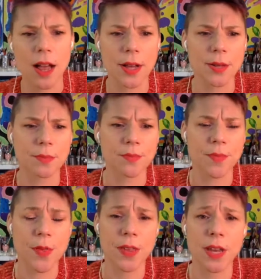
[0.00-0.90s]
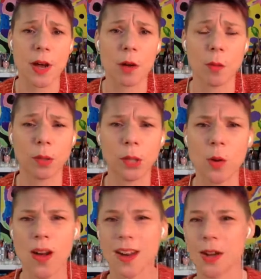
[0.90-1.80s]
Um, Theo,
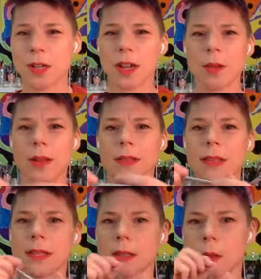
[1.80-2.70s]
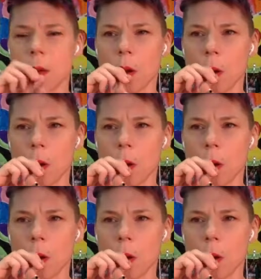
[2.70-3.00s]
blowgun. Are you talking about this?